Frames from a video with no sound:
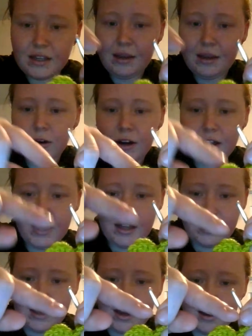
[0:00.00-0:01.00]
keep
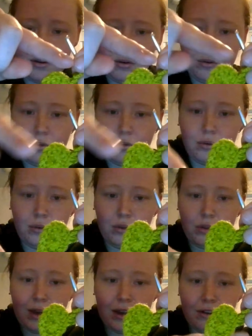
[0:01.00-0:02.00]
working that all the
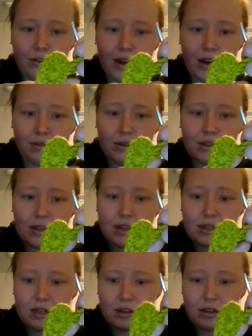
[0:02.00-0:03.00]
way around
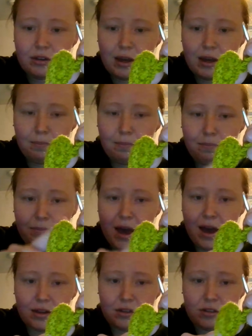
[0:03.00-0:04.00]
until you get
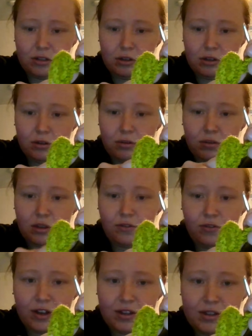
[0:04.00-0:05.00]
back to the
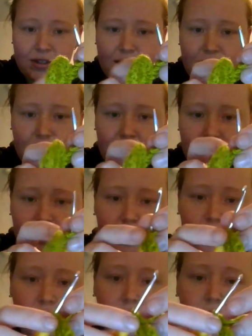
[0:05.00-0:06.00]
first stitch.
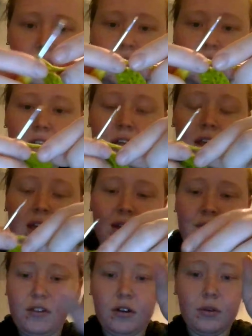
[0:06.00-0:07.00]

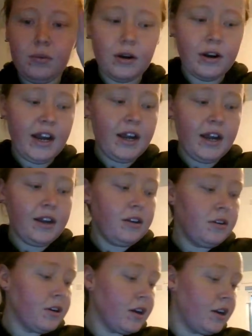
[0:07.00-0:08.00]
If you're worried
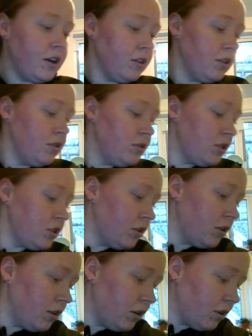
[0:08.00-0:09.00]
you're going to lose
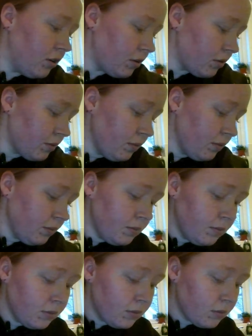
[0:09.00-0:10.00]
your
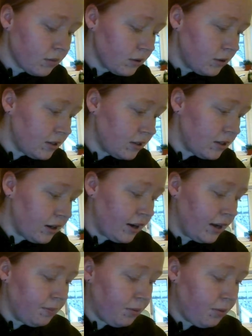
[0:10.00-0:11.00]

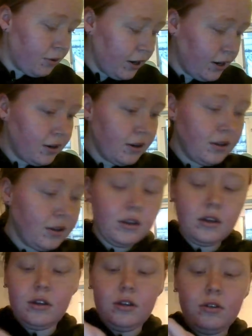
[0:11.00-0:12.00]
starting point,
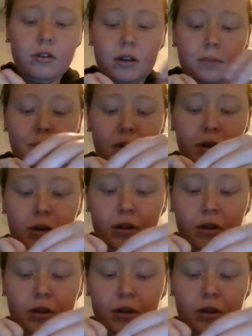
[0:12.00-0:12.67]
you can put